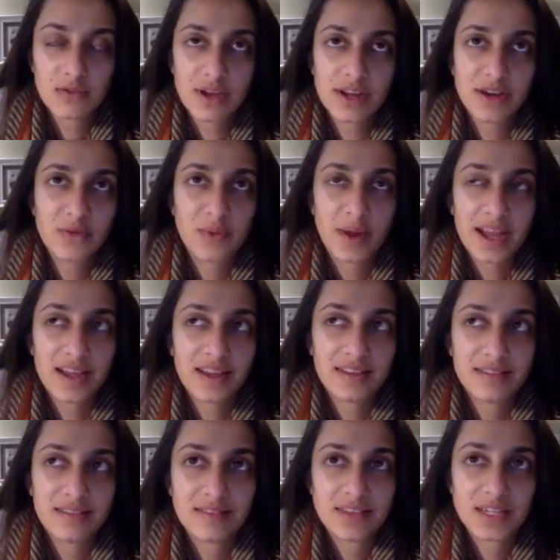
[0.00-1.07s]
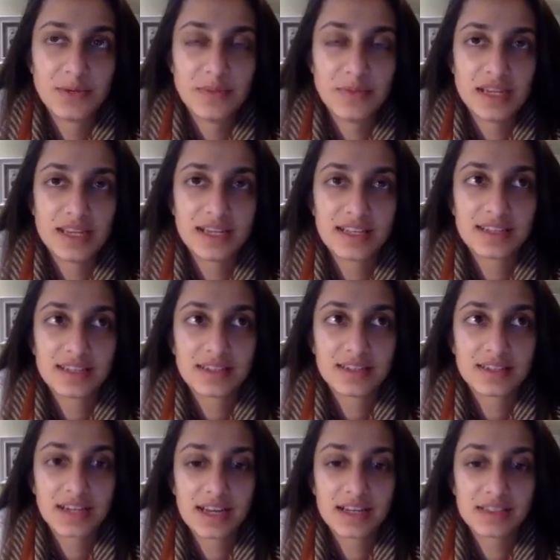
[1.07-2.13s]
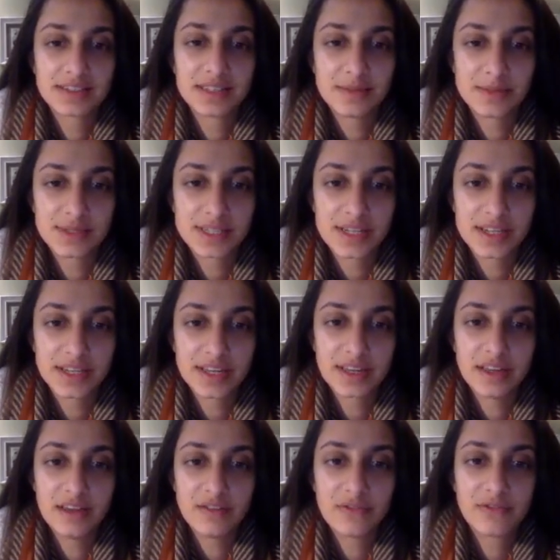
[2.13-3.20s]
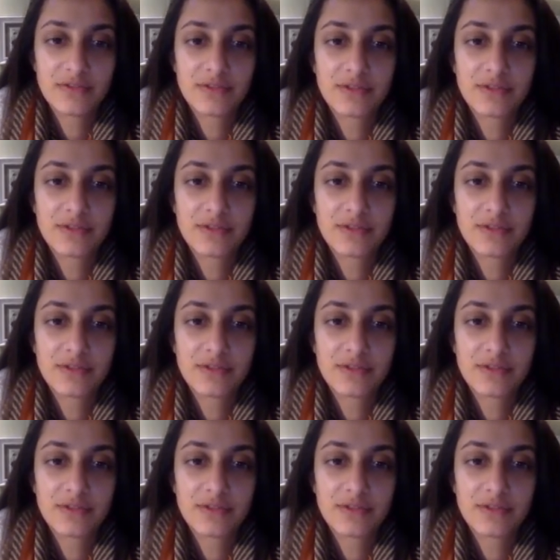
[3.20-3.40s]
Right away, to me, it kind of seems like if